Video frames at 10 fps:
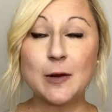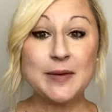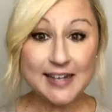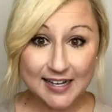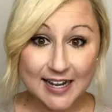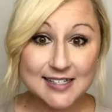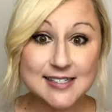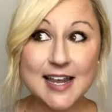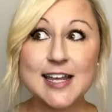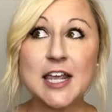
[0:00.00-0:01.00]
It has
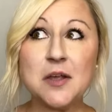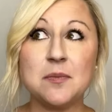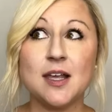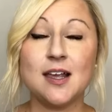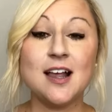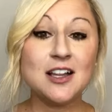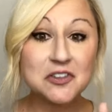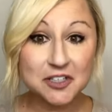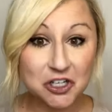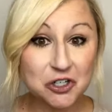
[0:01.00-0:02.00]
taken me
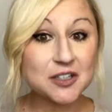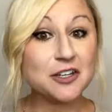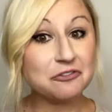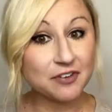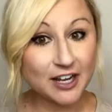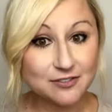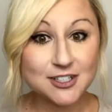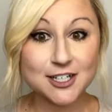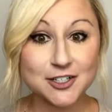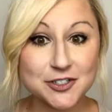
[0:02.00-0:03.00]
literally 5
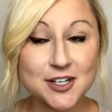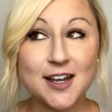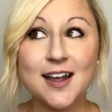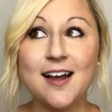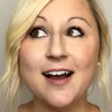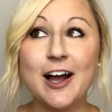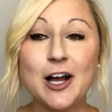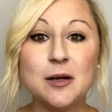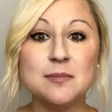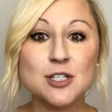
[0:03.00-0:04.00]
years
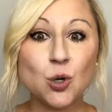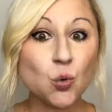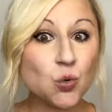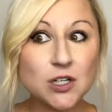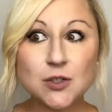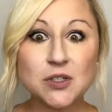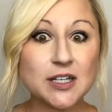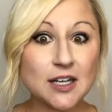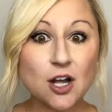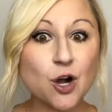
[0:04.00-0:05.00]
to really
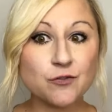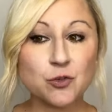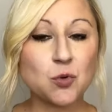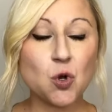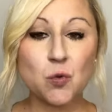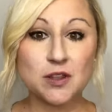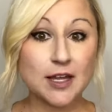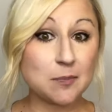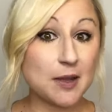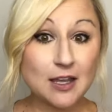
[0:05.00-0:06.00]
get comfortable with like
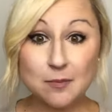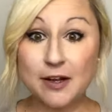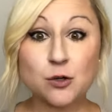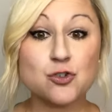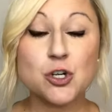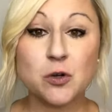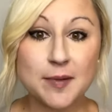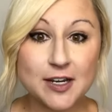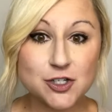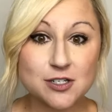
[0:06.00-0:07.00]
making my own Showit
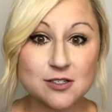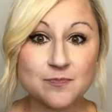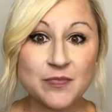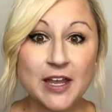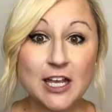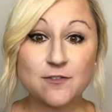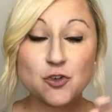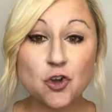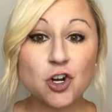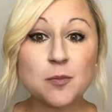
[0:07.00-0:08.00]
pages. If you
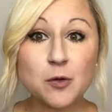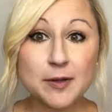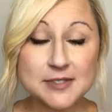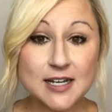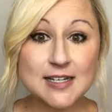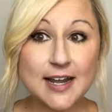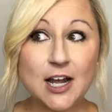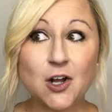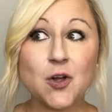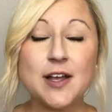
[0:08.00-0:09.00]
go to my website
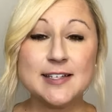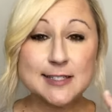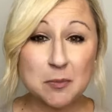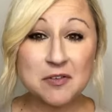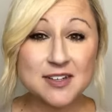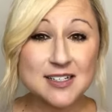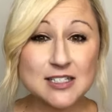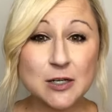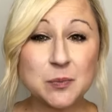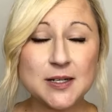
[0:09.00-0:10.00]
now, some of it is
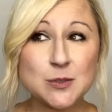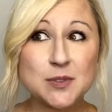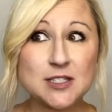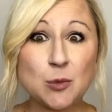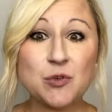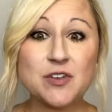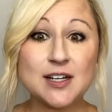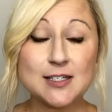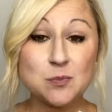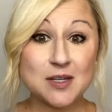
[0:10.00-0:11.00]
templates, but some of it
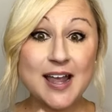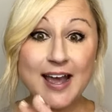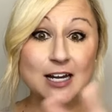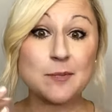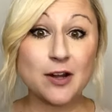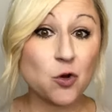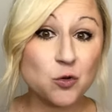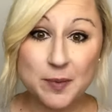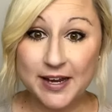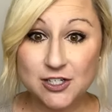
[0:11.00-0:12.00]
is me adding my own
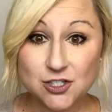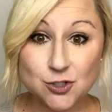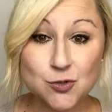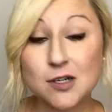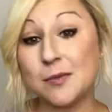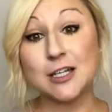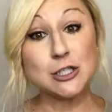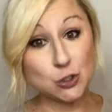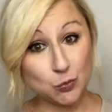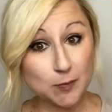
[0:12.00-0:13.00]
pages to it, and I'm like
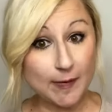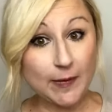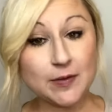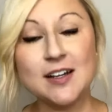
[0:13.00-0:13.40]
super proud.